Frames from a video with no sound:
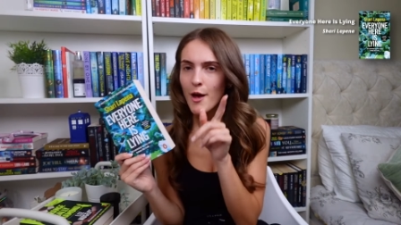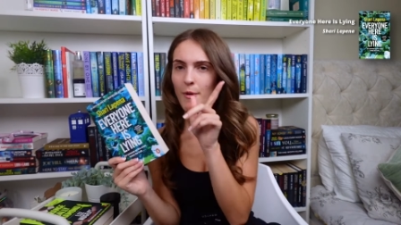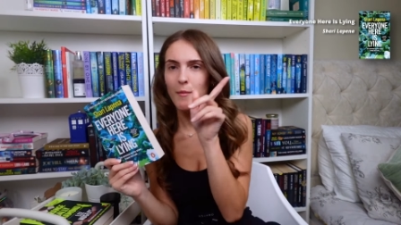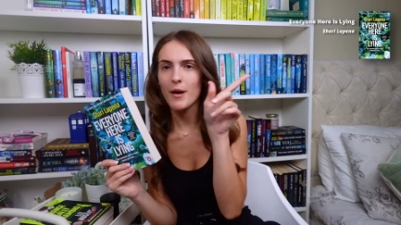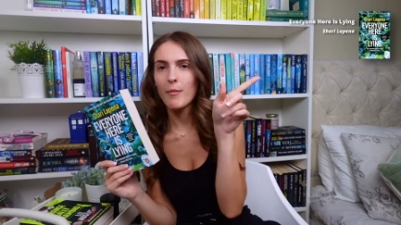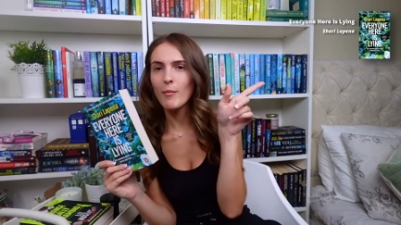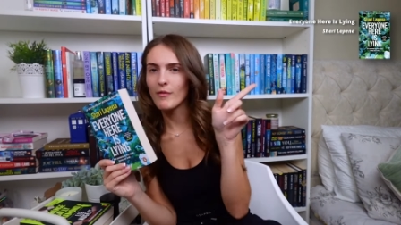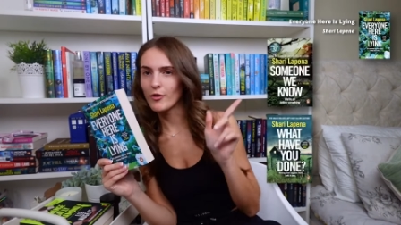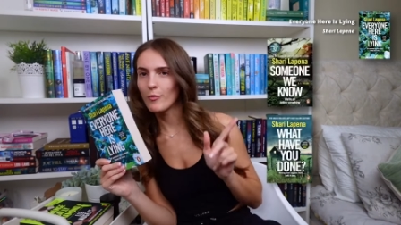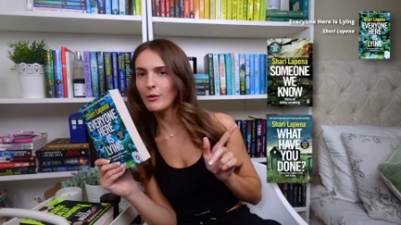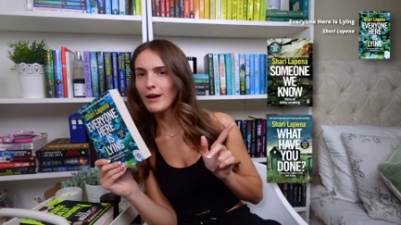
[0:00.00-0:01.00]
maybe I'll pop a
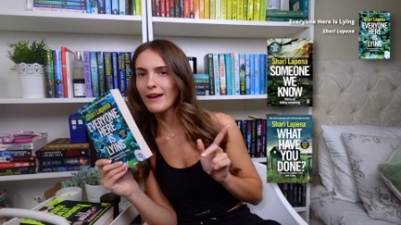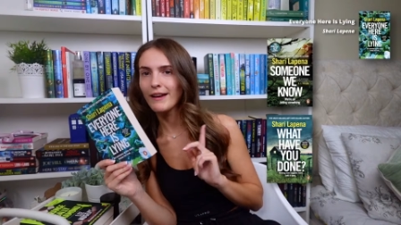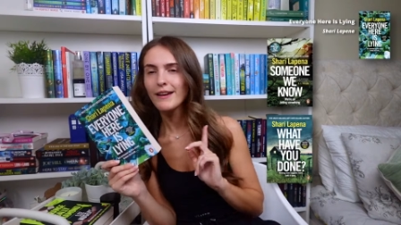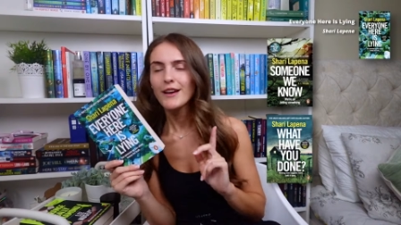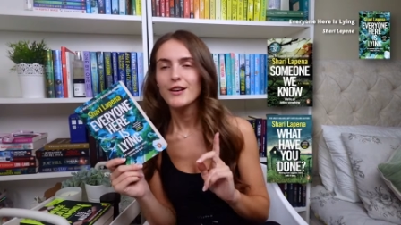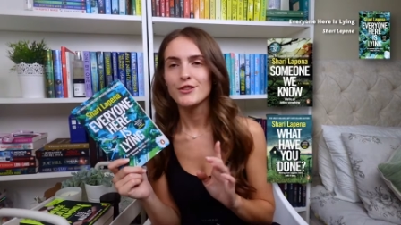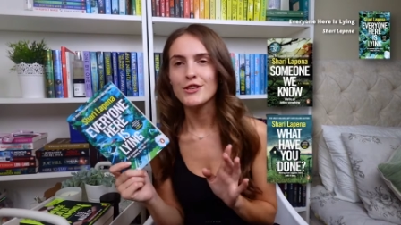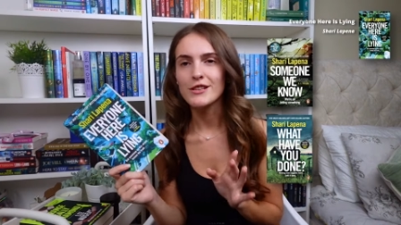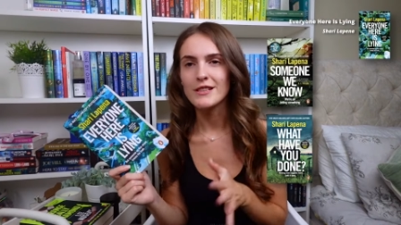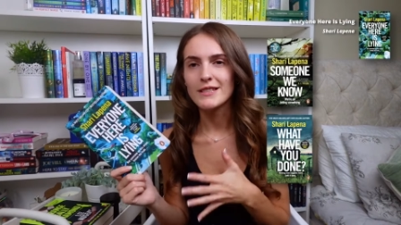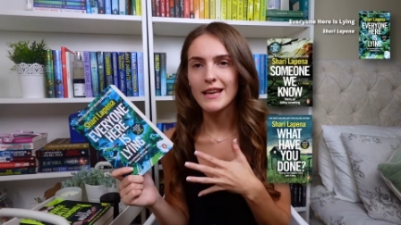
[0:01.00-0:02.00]
couple here so
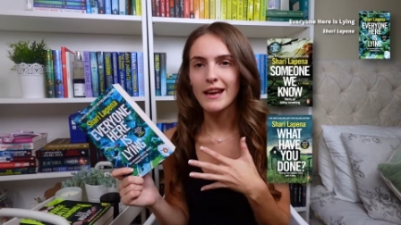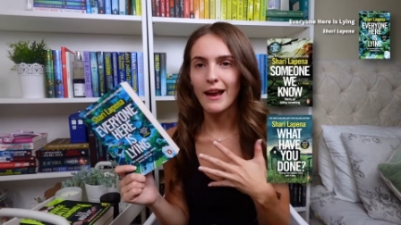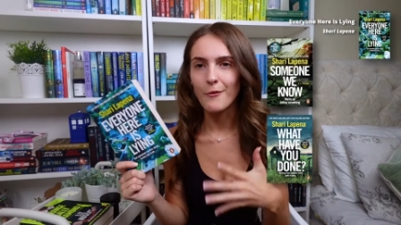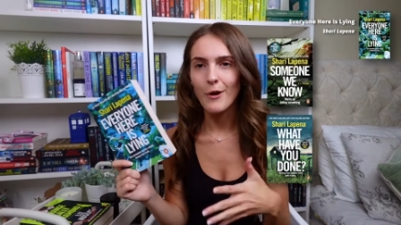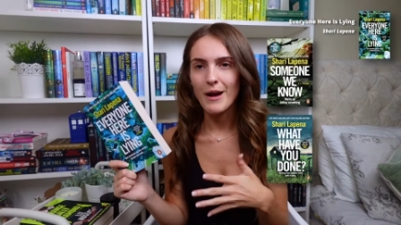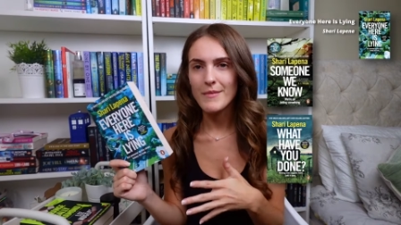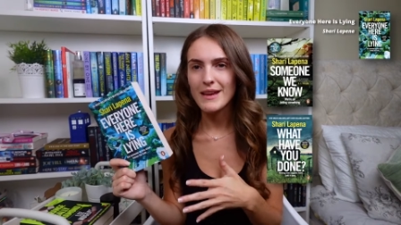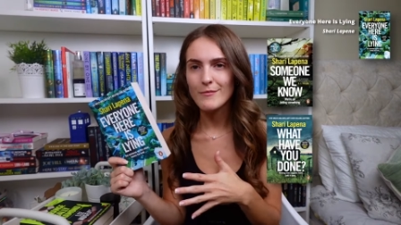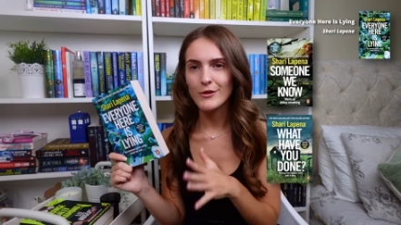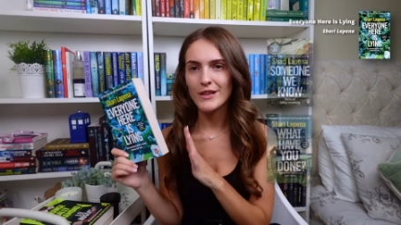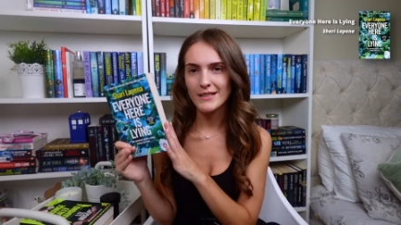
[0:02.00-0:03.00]
you can see like what I
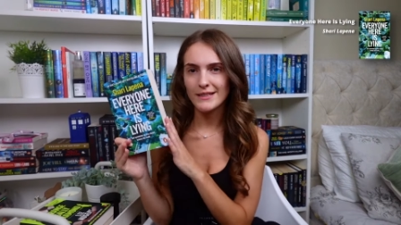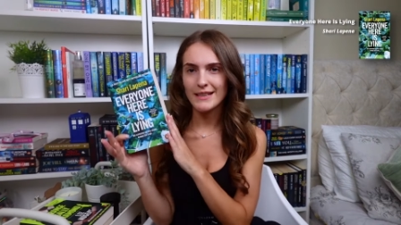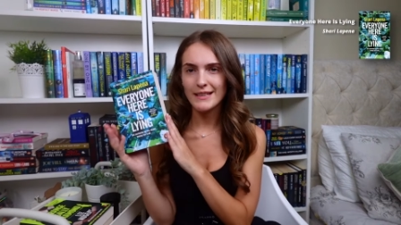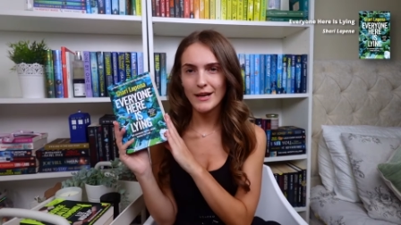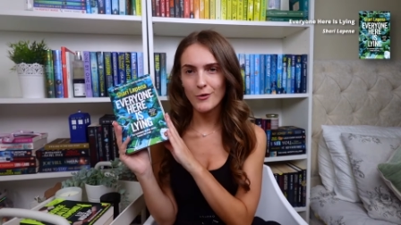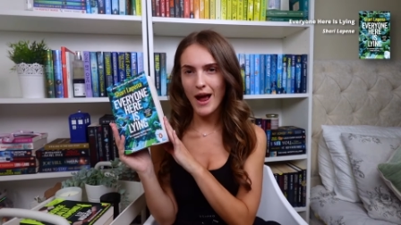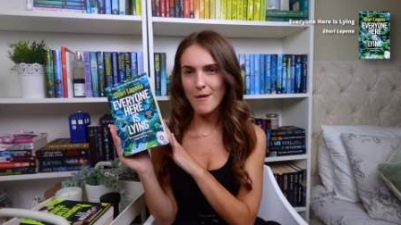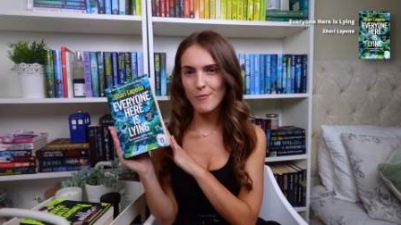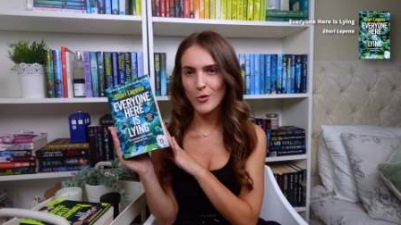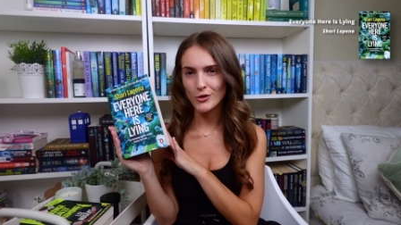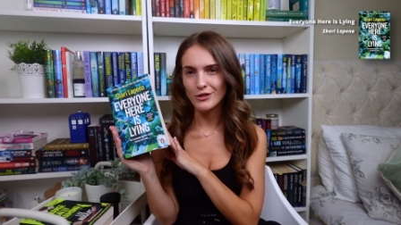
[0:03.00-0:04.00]
mean but this is like quite a
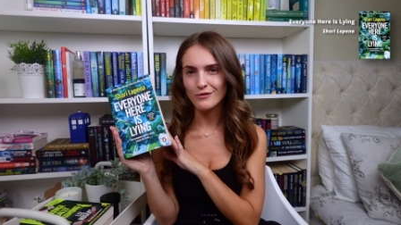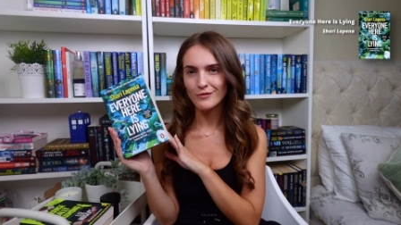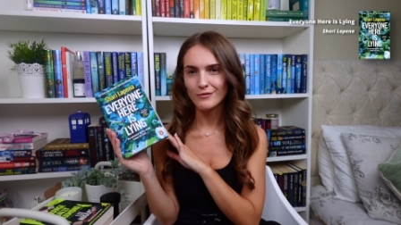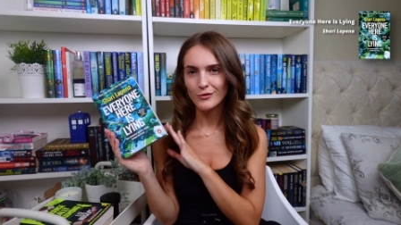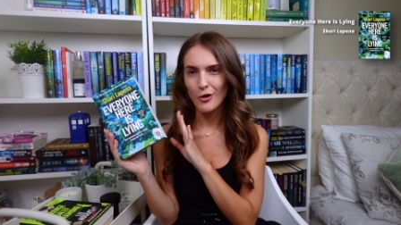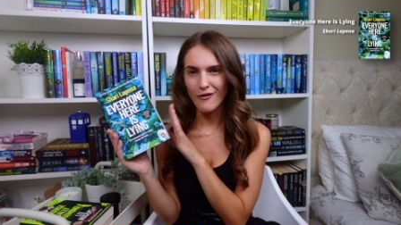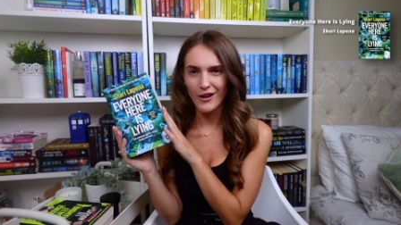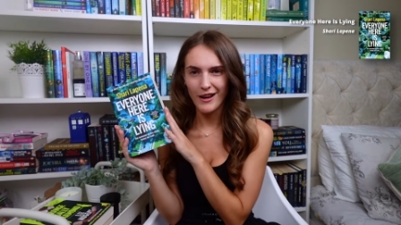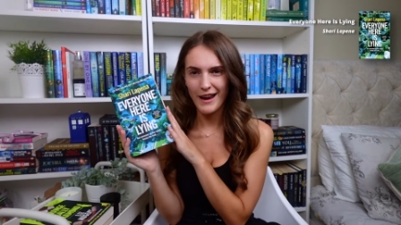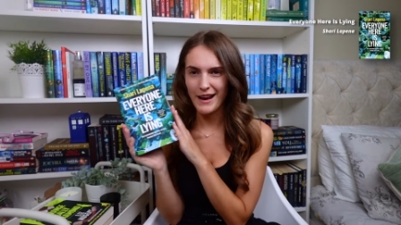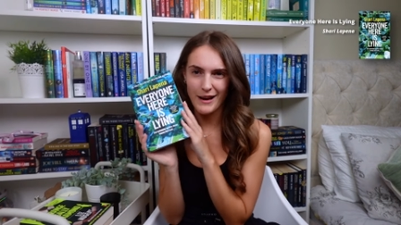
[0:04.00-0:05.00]
modern cover
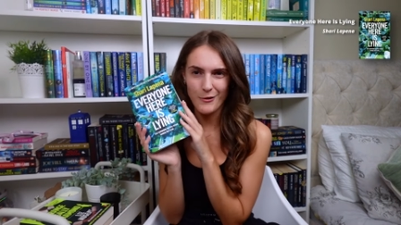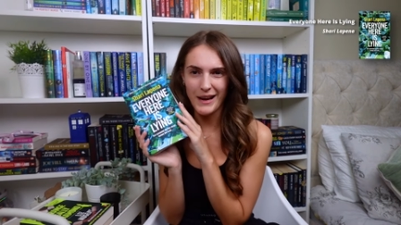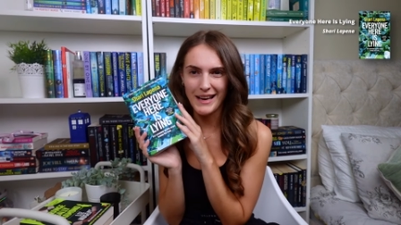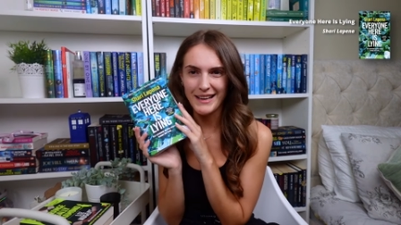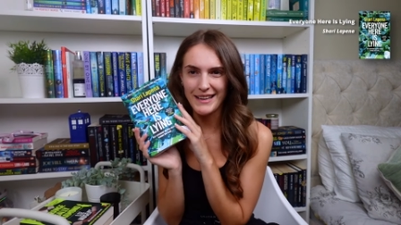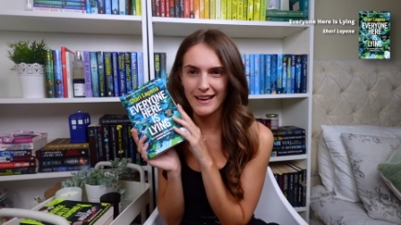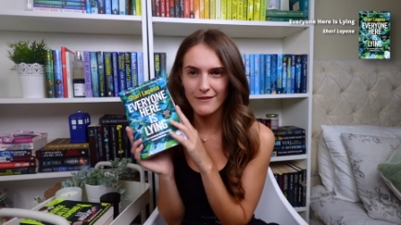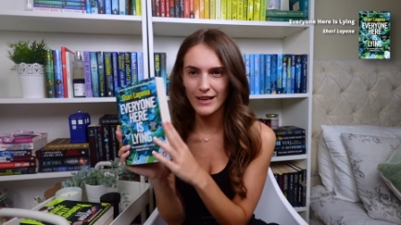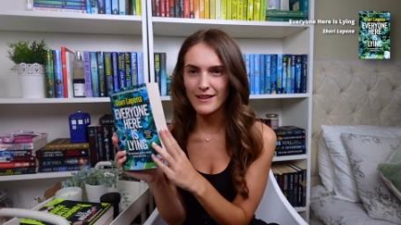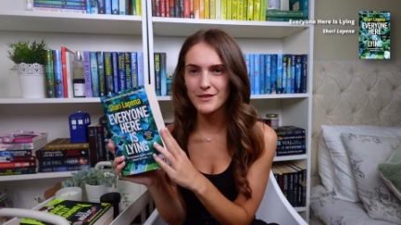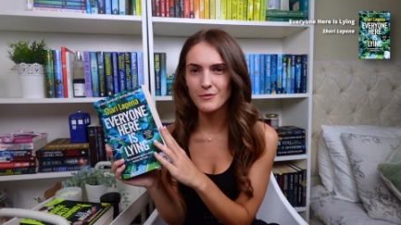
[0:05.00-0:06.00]
and I quite like it I
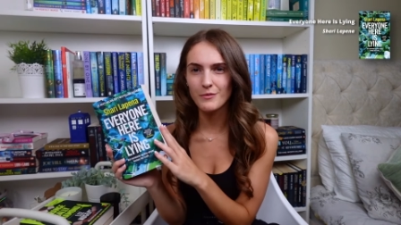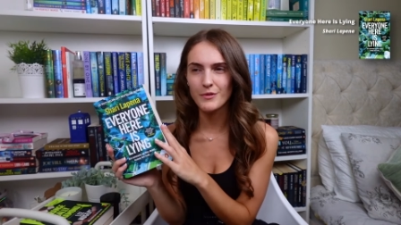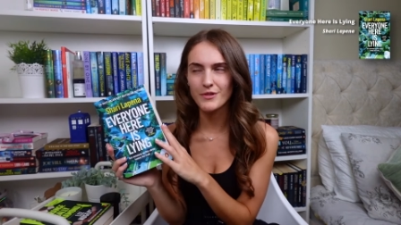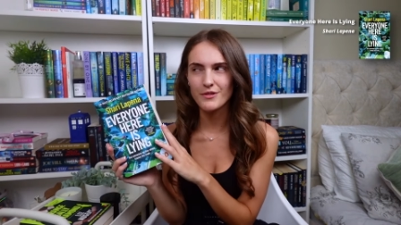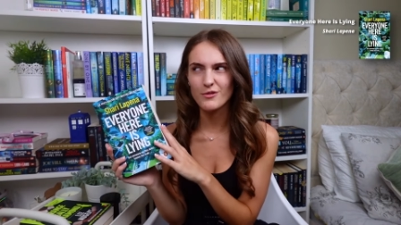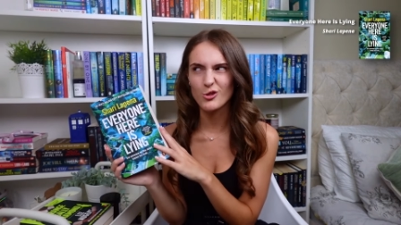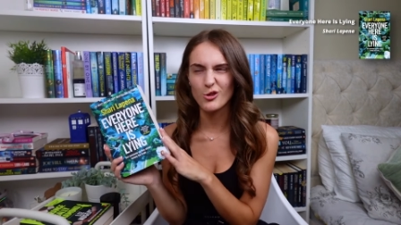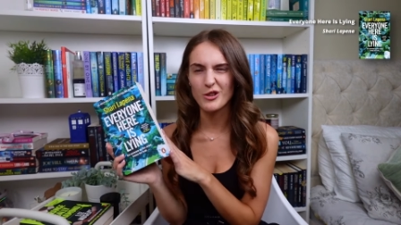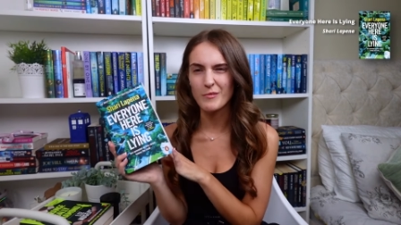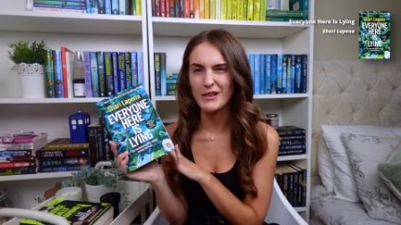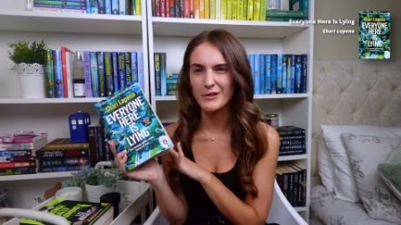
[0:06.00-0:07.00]
feel like this was what's
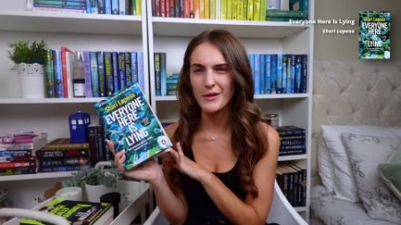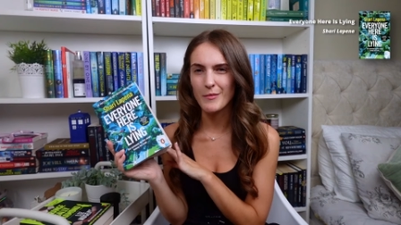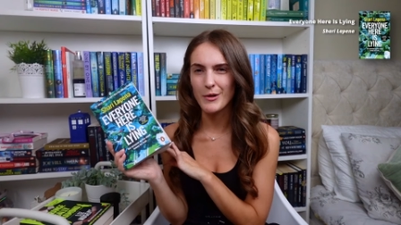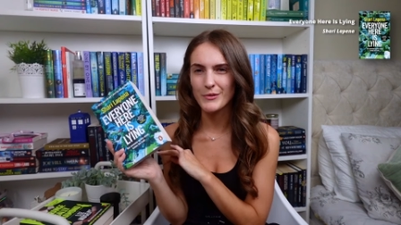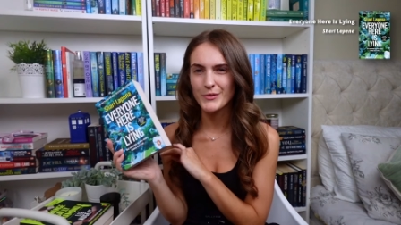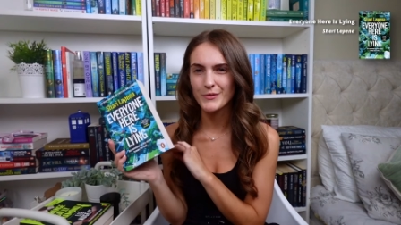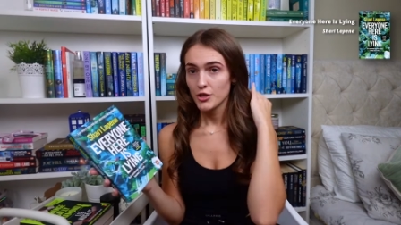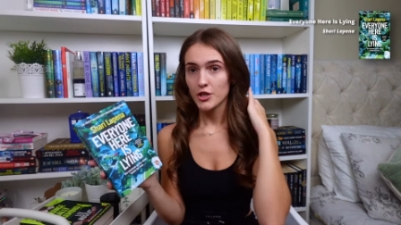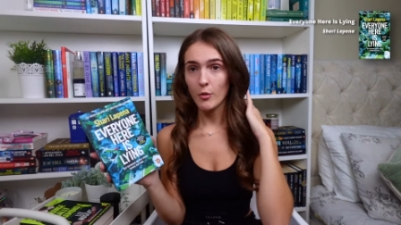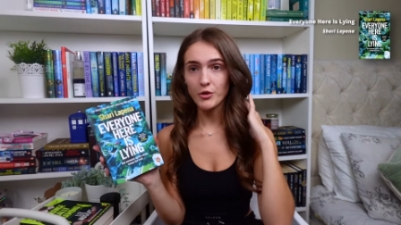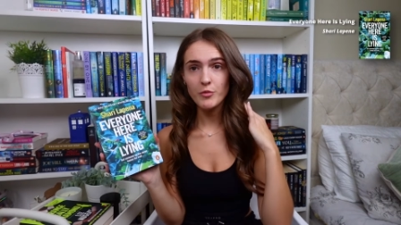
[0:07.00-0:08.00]
drawing me to it the most
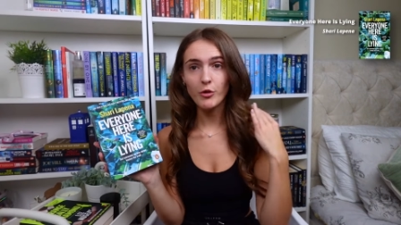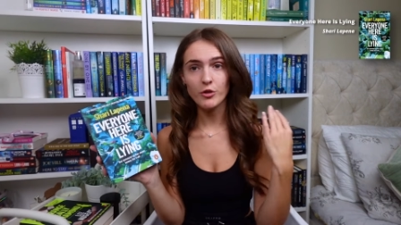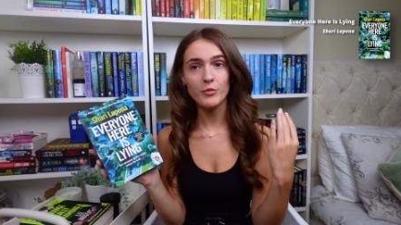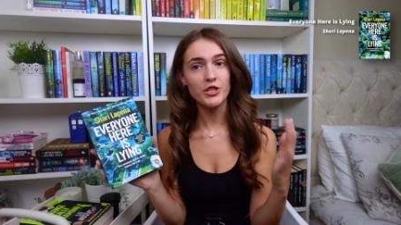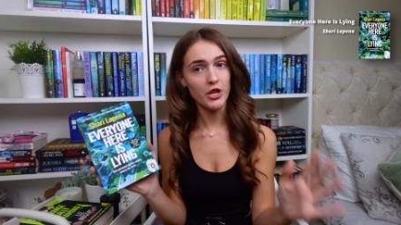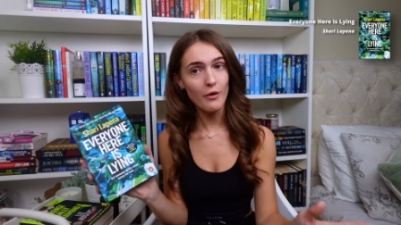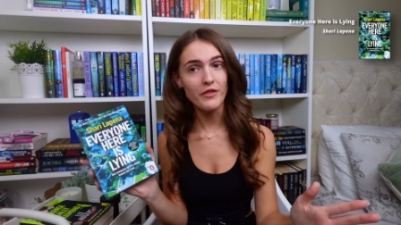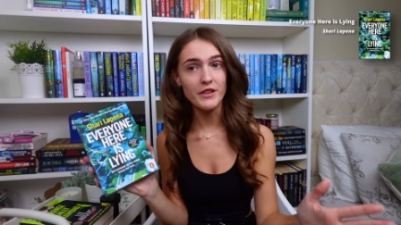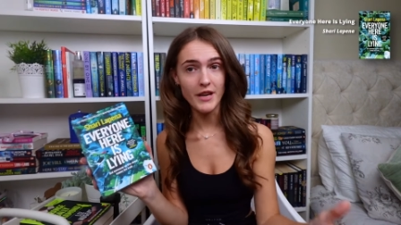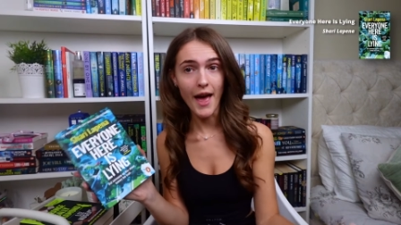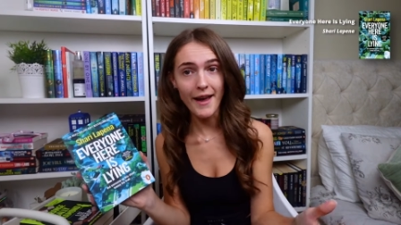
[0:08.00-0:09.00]
so on to book number two of
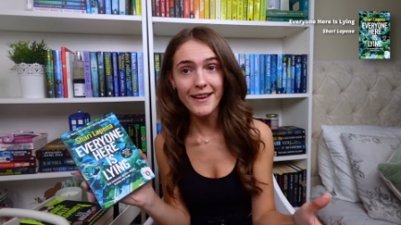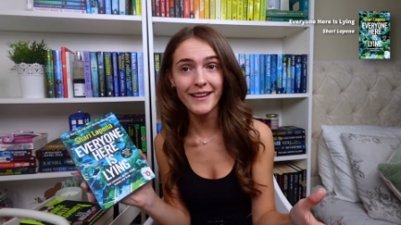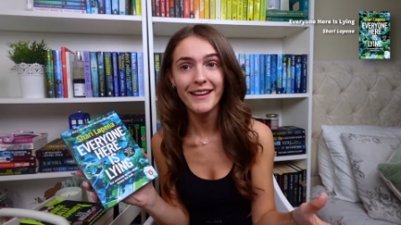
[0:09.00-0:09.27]
the day